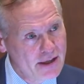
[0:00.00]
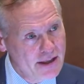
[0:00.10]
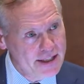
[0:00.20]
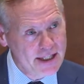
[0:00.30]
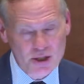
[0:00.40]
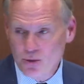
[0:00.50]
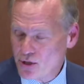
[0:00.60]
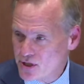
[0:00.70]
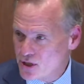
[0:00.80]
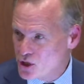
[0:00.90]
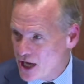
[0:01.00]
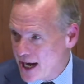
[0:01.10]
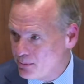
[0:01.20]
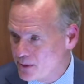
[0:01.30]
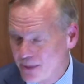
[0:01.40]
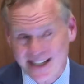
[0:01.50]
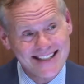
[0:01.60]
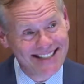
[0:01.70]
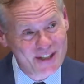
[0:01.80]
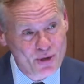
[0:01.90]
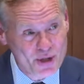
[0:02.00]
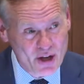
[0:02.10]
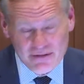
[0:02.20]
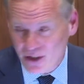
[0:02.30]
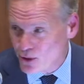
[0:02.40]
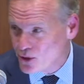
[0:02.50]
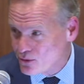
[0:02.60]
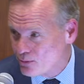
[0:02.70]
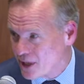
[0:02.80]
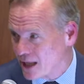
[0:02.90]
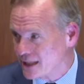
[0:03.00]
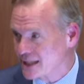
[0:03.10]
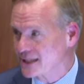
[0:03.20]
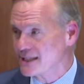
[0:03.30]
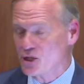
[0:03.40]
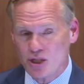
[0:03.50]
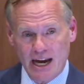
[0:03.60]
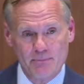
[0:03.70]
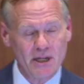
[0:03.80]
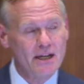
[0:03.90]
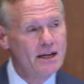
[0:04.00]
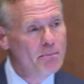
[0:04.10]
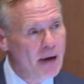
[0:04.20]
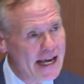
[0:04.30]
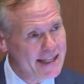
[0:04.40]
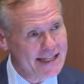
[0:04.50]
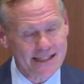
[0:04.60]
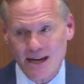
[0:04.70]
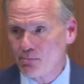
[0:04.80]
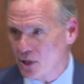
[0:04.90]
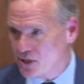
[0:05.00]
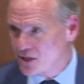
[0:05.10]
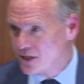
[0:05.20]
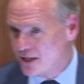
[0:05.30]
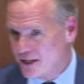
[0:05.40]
the discourse is shaped, because the discourse often goes through politics, is shaped by these numbers.